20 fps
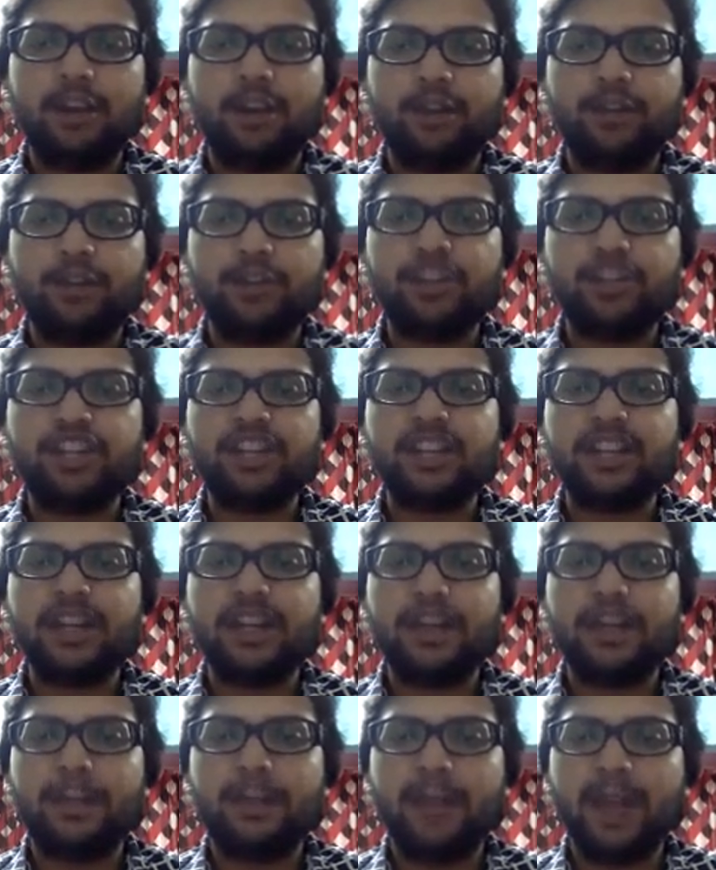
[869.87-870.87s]
officially
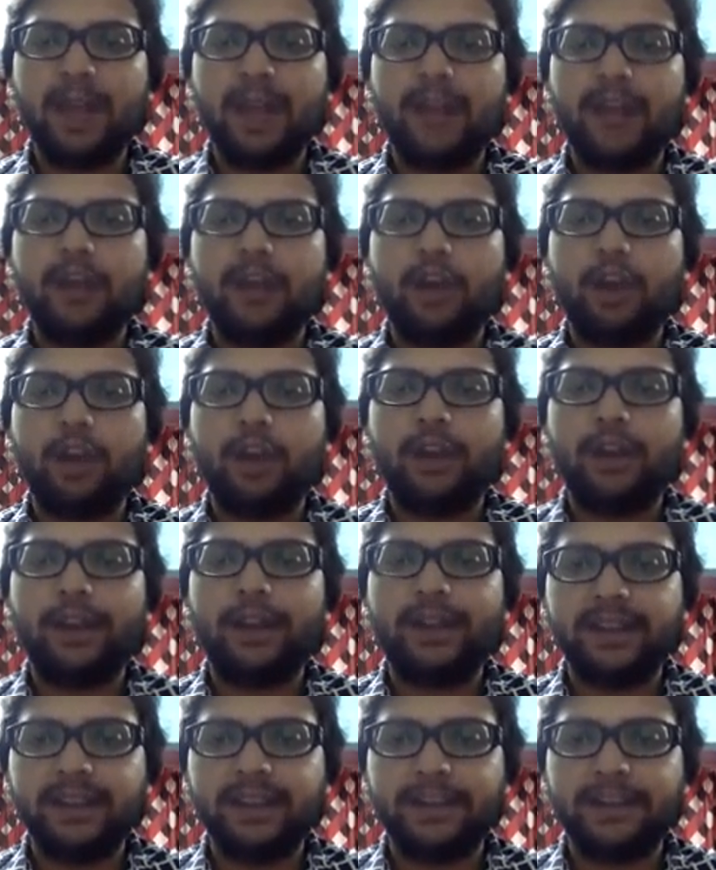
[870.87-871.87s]
applied on
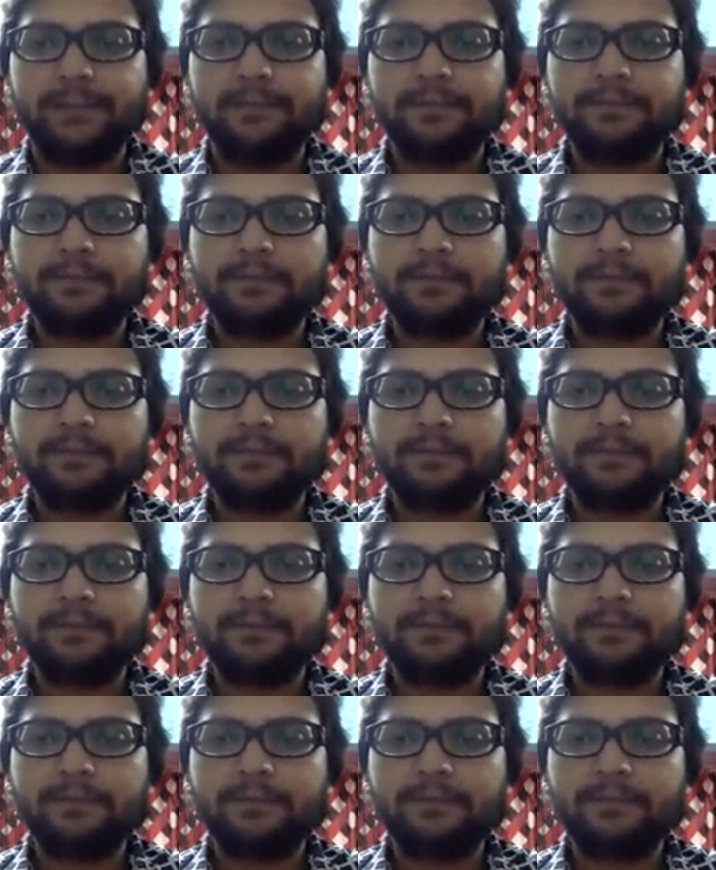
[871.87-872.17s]
India.